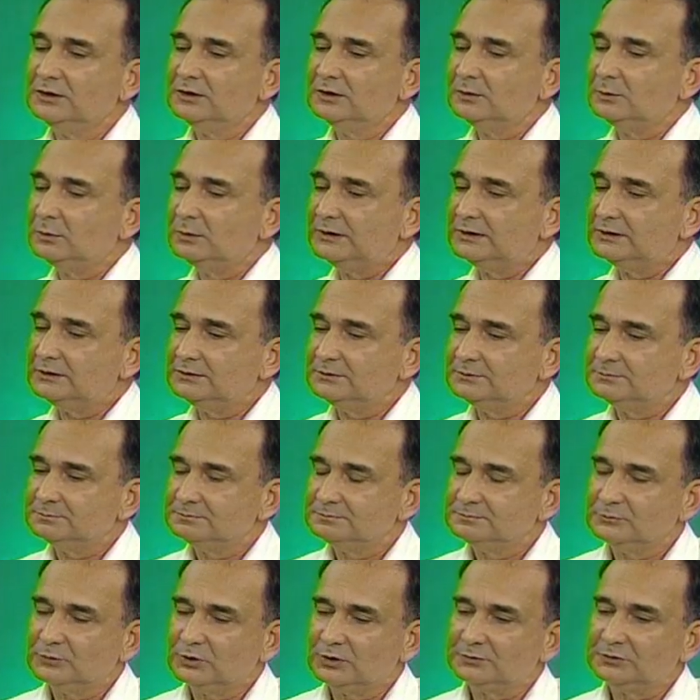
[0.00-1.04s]
Well,
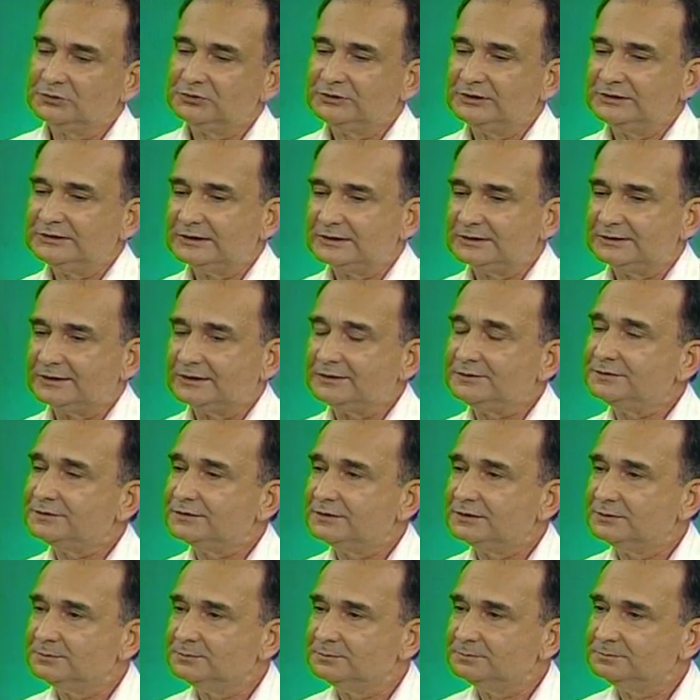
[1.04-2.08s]
obviously not enough.
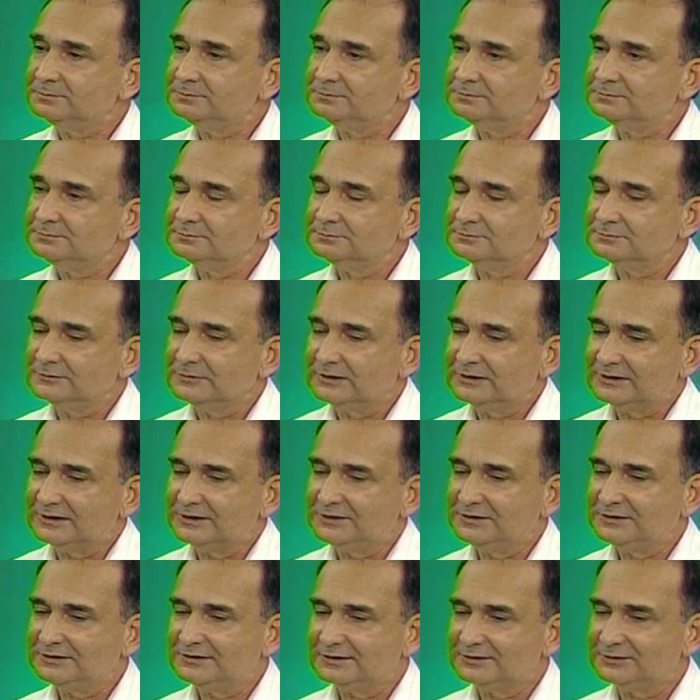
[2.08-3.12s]
And I
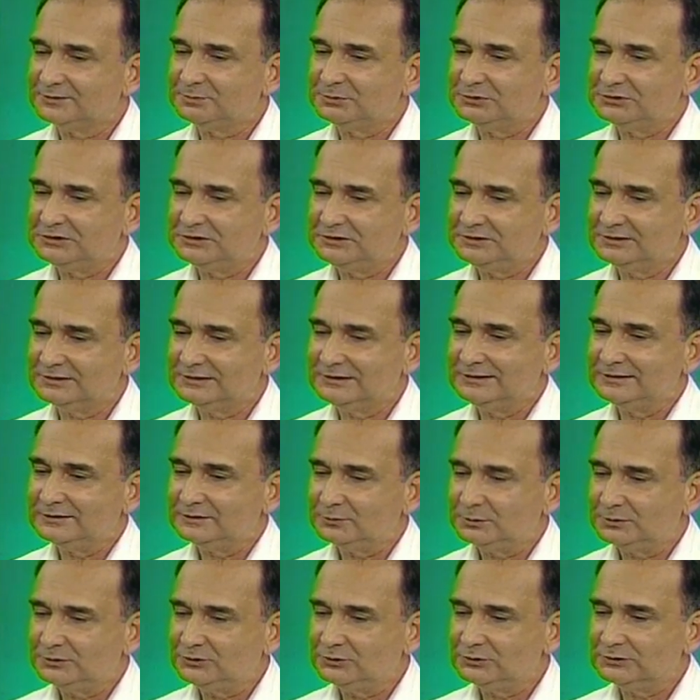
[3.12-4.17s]
think that's pretty clear
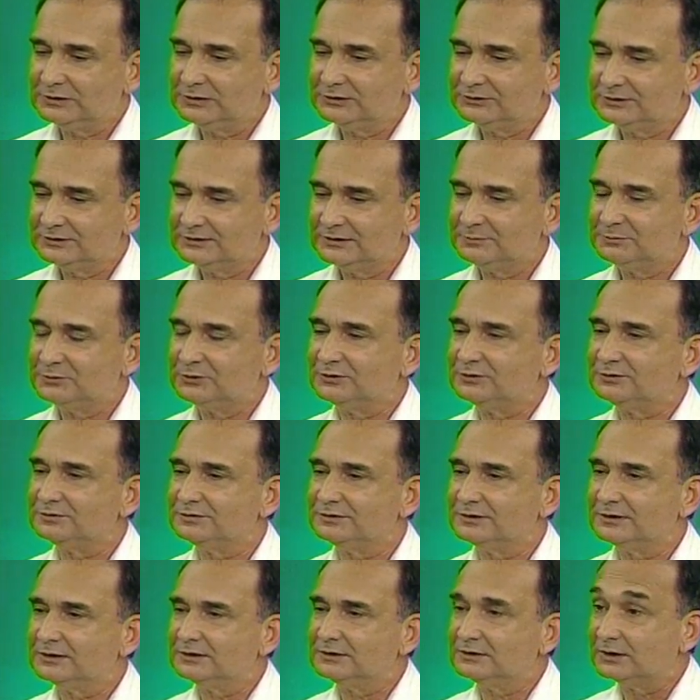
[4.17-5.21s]
when you count the number of
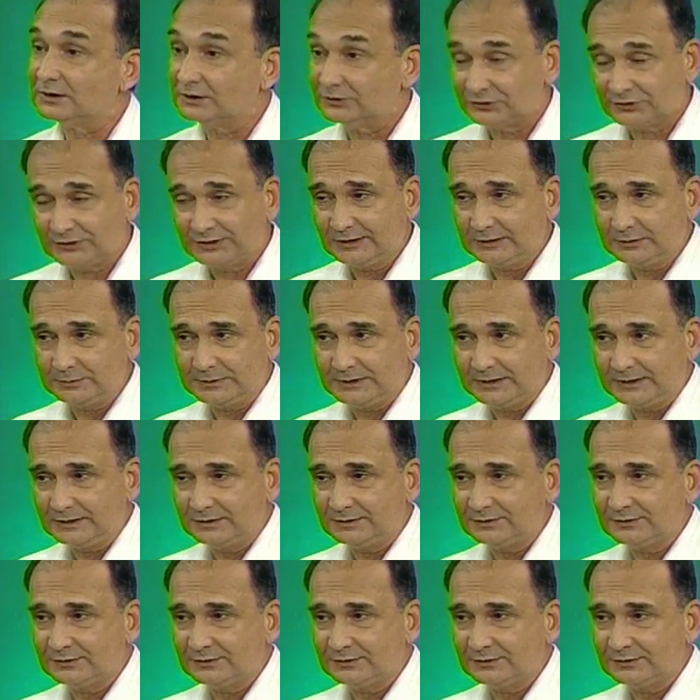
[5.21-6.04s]
large-scale mines.